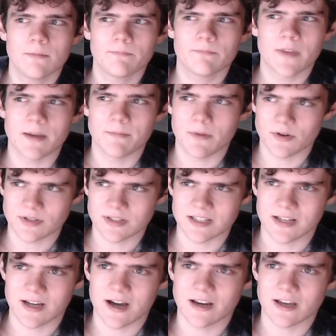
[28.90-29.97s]
I'm mostly
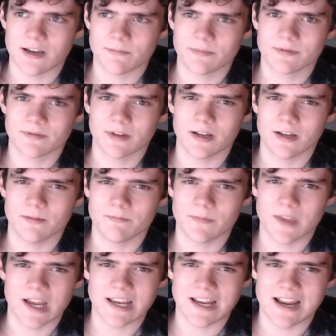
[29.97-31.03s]
caught up. Um,
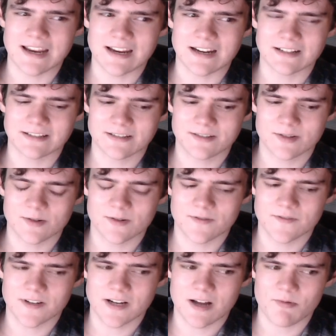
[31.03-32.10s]
I, I, still
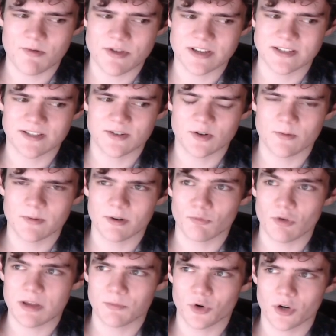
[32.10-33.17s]
have a couple things to do, but I'm
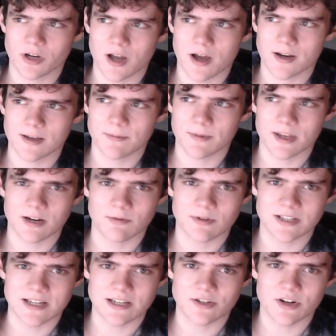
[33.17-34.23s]
way more caught up than I
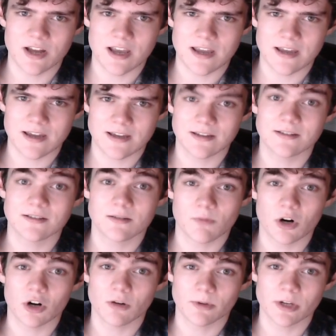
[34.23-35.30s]
was yesterday. And
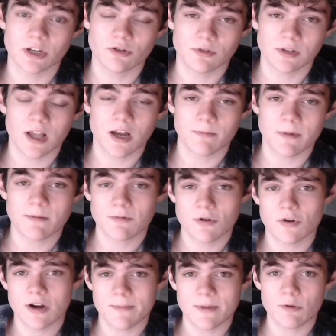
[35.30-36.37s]
tomorrow I'm going to do a lot of my
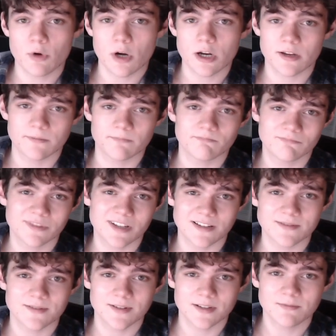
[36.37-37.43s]
programming work, and
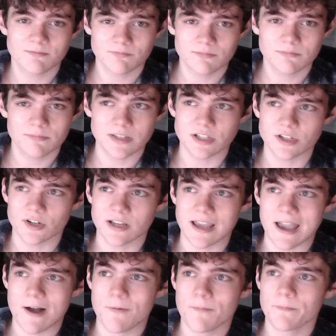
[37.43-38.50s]
things are going to be turning out.